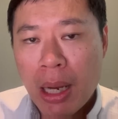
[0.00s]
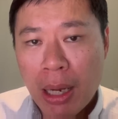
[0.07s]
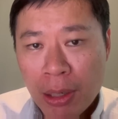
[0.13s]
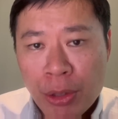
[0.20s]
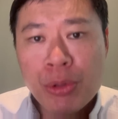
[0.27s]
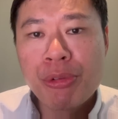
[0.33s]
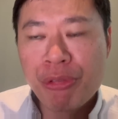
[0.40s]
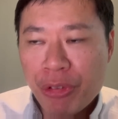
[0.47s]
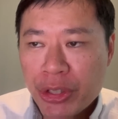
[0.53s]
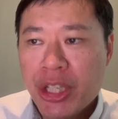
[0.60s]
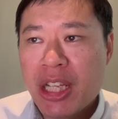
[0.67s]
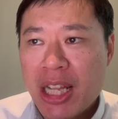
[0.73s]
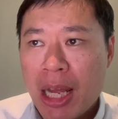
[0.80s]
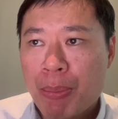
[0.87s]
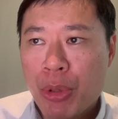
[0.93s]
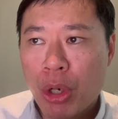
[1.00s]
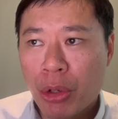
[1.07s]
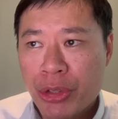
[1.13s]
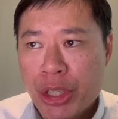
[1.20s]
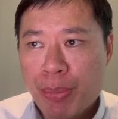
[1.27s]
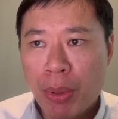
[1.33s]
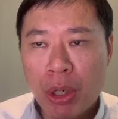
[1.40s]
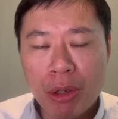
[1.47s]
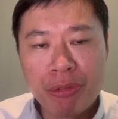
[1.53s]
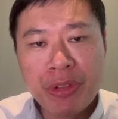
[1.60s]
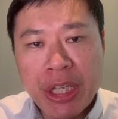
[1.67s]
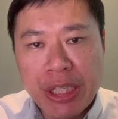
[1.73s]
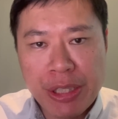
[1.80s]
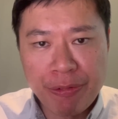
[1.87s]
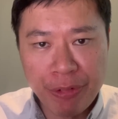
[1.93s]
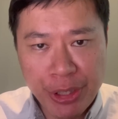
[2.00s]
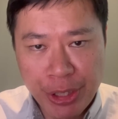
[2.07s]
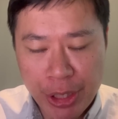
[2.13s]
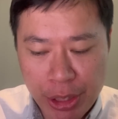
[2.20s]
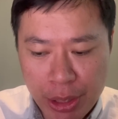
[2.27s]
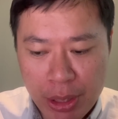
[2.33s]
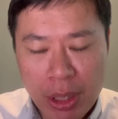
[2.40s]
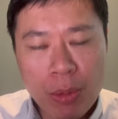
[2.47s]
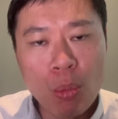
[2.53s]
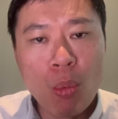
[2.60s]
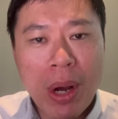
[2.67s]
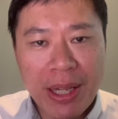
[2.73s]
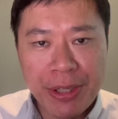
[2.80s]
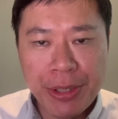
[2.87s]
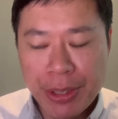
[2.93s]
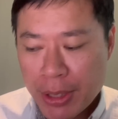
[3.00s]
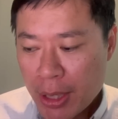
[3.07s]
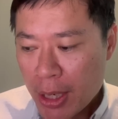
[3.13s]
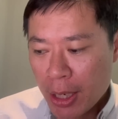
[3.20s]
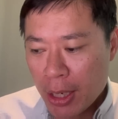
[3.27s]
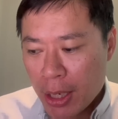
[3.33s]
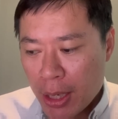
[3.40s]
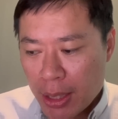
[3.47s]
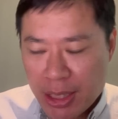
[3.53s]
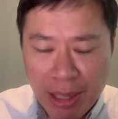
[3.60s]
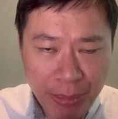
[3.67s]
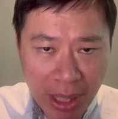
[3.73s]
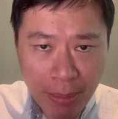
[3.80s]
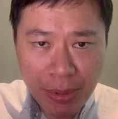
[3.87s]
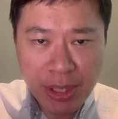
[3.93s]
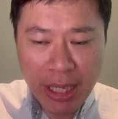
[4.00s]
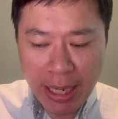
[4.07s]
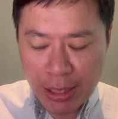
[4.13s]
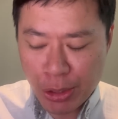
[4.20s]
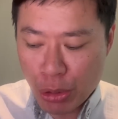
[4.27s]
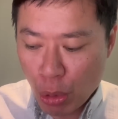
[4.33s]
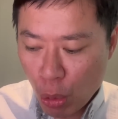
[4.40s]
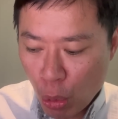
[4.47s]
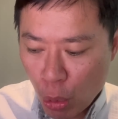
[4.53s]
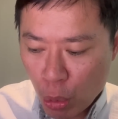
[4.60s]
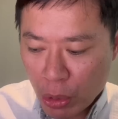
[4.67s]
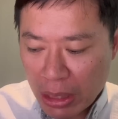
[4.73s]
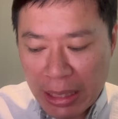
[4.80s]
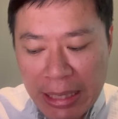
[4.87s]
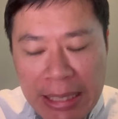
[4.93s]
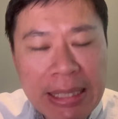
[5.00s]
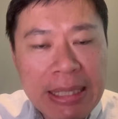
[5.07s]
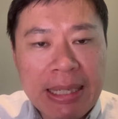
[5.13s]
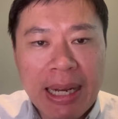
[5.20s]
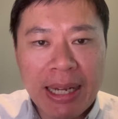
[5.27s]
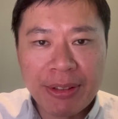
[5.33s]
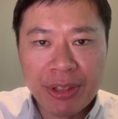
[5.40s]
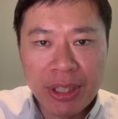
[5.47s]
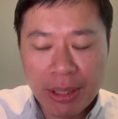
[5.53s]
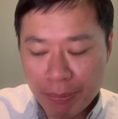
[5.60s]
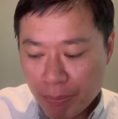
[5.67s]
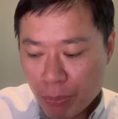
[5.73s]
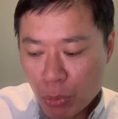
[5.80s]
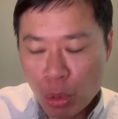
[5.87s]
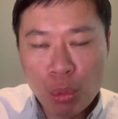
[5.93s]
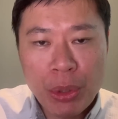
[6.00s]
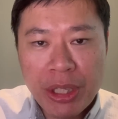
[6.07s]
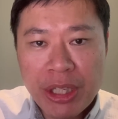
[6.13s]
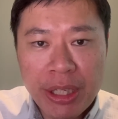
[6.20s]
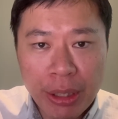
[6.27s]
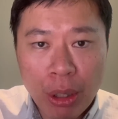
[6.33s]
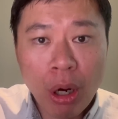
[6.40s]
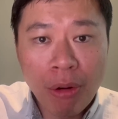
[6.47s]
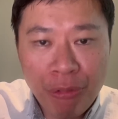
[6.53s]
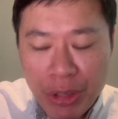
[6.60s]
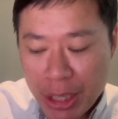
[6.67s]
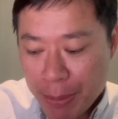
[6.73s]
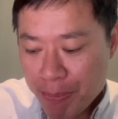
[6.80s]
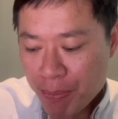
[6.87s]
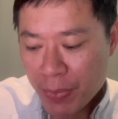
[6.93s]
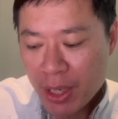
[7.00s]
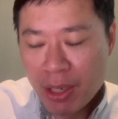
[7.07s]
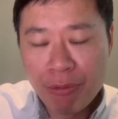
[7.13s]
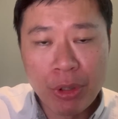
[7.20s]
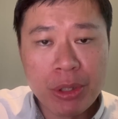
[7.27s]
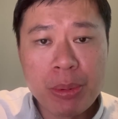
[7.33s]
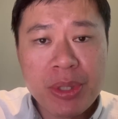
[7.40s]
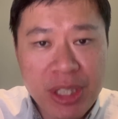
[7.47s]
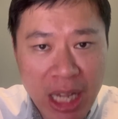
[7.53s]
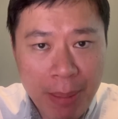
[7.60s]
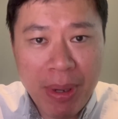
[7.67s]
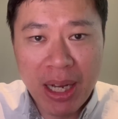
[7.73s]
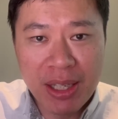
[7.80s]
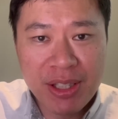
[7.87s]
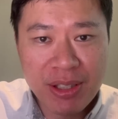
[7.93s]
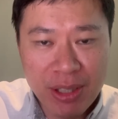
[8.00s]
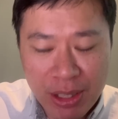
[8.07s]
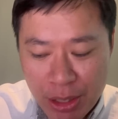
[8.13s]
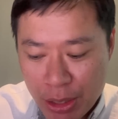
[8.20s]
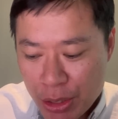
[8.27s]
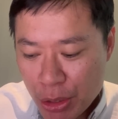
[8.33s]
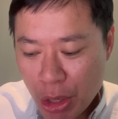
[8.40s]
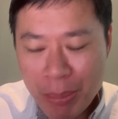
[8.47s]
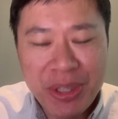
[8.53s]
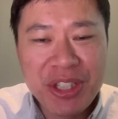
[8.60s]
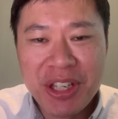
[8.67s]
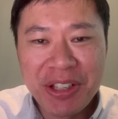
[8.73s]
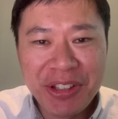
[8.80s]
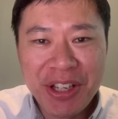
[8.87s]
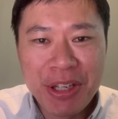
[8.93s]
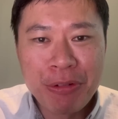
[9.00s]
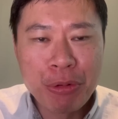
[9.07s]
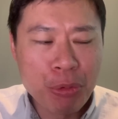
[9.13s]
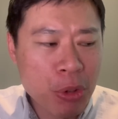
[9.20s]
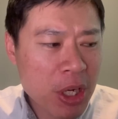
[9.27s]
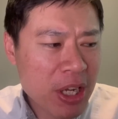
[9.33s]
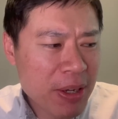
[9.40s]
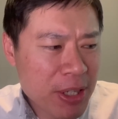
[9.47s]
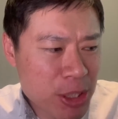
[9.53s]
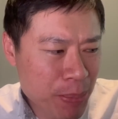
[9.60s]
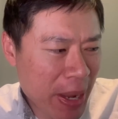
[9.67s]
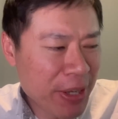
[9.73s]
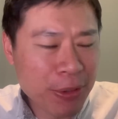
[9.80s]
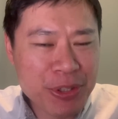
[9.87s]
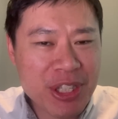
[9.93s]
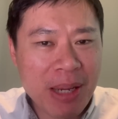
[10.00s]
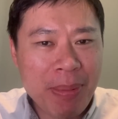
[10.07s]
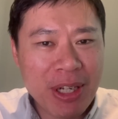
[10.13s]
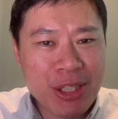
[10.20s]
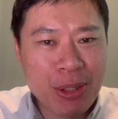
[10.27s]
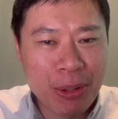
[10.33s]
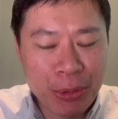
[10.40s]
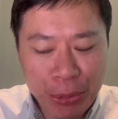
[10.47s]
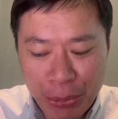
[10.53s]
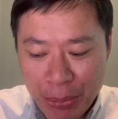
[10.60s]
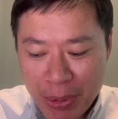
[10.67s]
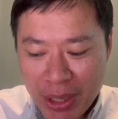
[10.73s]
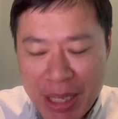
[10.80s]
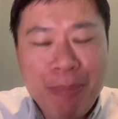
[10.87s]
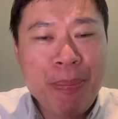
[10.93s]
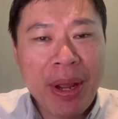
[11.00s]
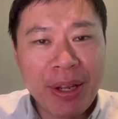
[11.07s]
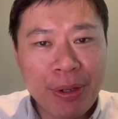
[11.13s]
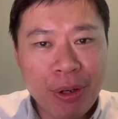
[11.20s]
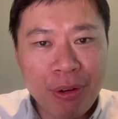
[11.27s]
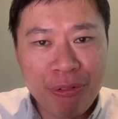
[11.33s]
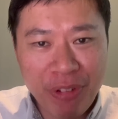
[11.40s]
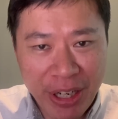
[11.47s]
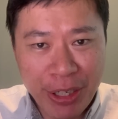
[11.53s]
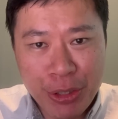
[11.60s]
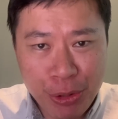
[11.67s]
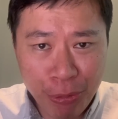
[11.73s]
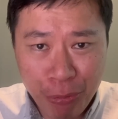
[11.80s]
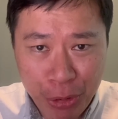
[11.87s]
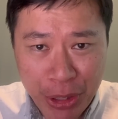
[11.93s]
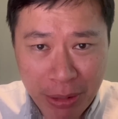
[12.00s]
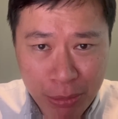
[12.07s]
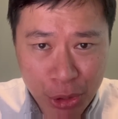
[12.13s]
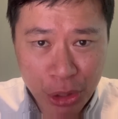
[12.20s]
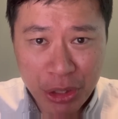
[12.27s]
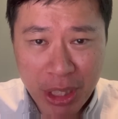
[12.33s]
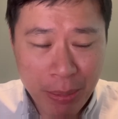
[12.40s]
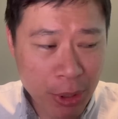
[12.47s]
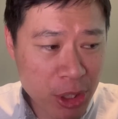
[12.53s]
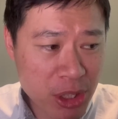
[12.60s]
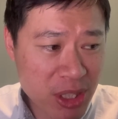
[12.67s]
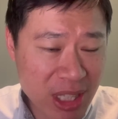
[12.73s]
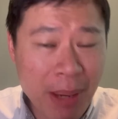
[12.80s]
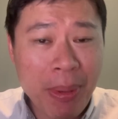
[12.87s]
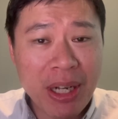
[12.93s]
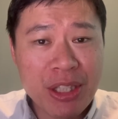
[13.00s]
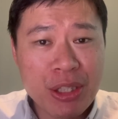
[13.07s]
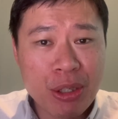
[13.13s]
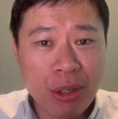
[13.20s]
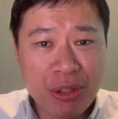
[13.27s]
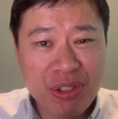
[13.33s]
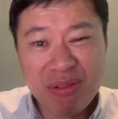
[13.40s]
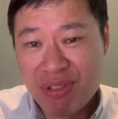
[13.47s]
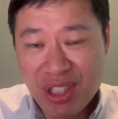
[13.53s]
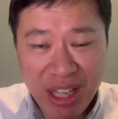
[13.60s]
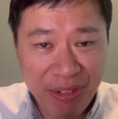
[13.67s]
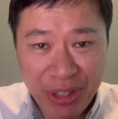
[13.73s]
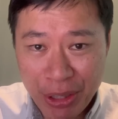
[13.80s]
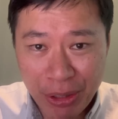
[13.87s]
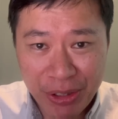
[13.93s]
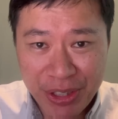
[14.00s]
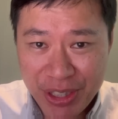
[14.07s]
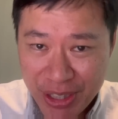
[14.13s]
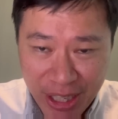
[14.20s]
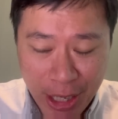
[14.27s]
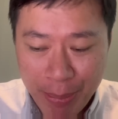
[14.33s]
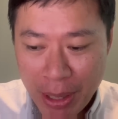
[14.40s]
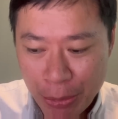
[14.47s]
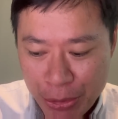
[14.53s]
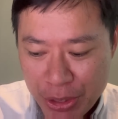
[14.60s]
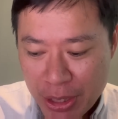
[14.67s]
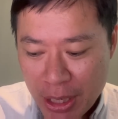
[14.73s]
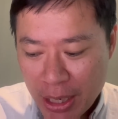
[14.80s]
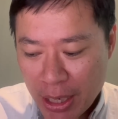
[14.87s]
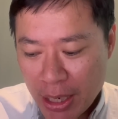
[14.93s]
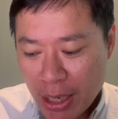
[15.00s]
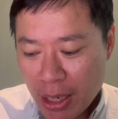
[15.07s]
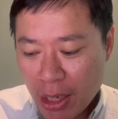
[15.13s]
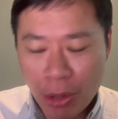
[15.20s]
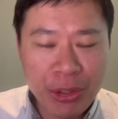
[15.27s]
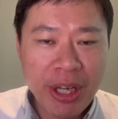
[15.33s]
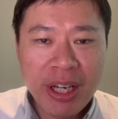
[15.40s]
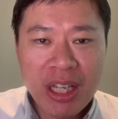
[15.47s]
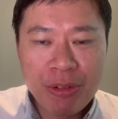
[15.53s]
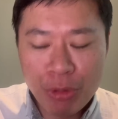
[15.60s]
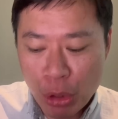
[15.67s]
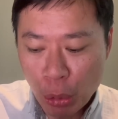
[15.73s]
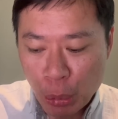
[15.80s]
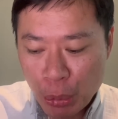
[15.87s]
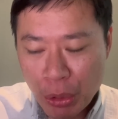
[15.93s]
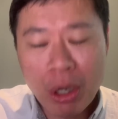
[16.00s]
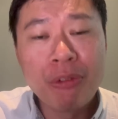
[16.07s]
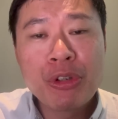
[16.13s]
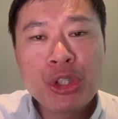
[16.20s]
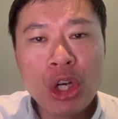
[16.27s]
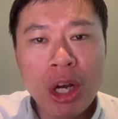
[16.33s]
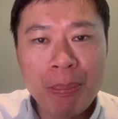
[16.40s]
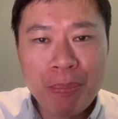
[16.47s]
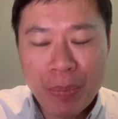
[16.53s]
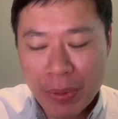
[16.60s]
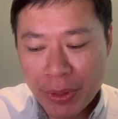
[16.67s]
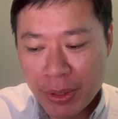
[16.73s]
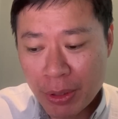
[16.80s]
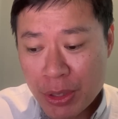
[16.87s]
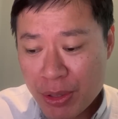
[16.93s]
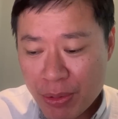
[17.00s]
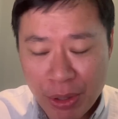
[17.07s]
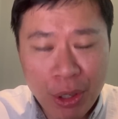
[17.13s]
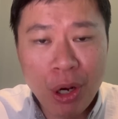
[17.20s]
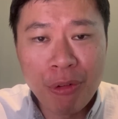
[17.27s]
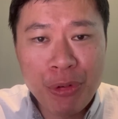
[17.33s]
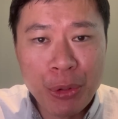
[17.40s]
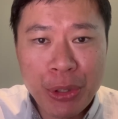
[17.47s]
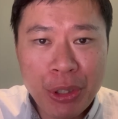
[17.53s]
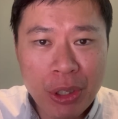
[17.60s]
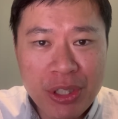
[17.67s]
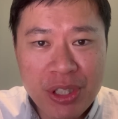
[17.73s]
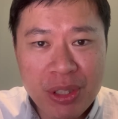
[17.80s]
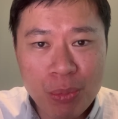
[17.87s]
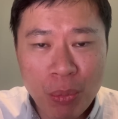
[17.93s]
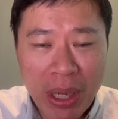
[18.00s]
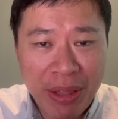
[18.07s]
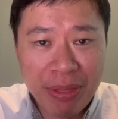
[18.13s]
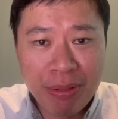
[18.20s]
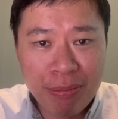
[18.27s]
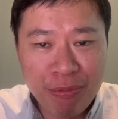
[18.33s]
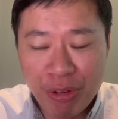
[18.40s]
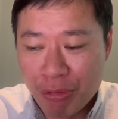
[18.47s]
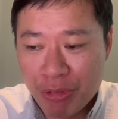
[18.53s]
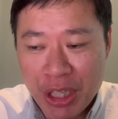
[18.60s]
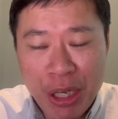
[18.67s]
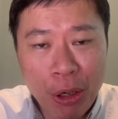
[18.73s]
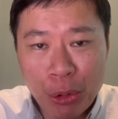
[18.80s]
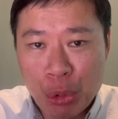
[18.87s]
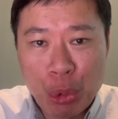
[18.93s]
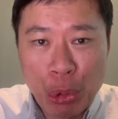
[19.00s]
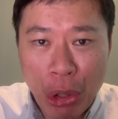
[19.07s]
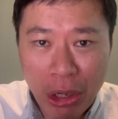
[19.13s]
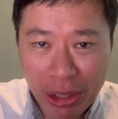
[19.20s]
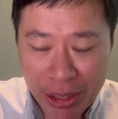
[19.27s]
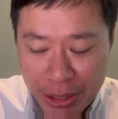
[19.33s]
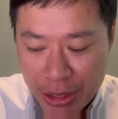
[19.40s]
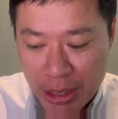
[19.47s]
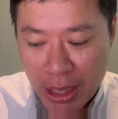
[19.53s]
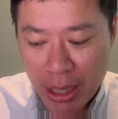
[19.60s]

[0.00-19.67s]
I'd like to further elaborate on this point of needs versus wants. Sometimes there is no clear-cut thing. Do we need a coffee? For example, Starbucks. There's this common saying that if you spend on Starbucks, you're going to impact your financial freedom journey, because Starbucks costs $7, thereabouts. On the other hand, if you go to the coffee shop, the coffee only costs $1.50 or $2.